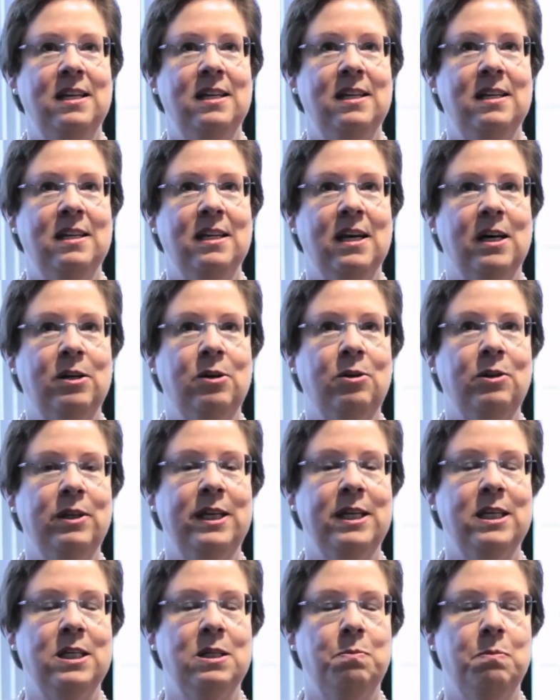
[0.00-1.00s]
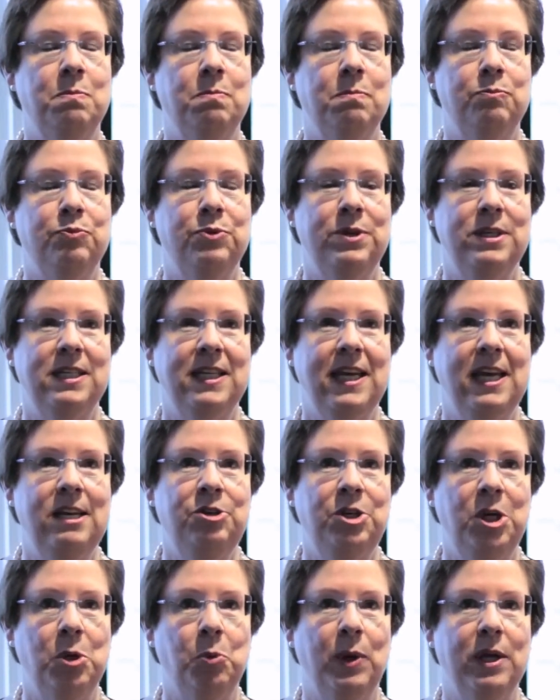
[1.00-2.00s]
not only is Prince
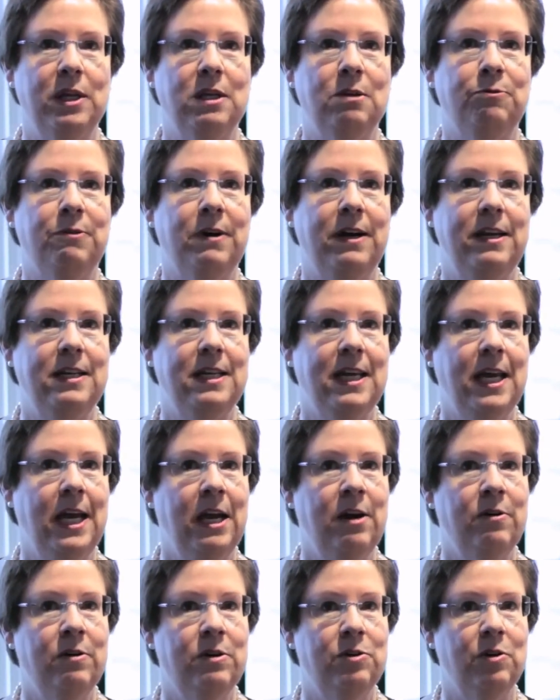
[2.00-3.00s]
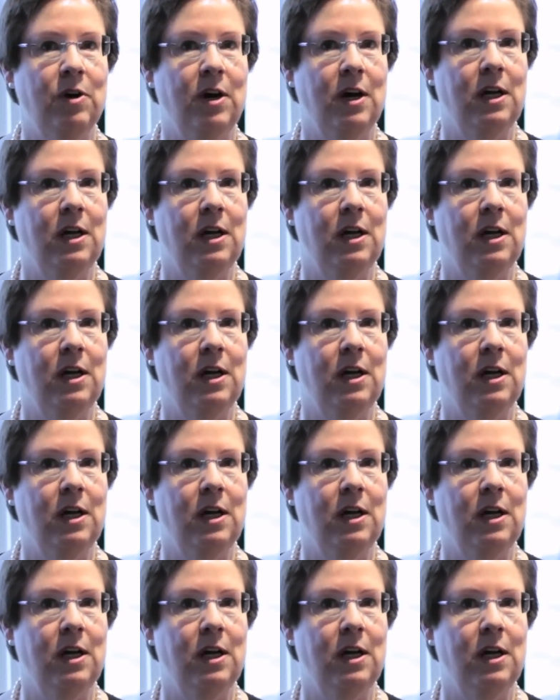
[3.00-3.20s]
Genji a well-defined character,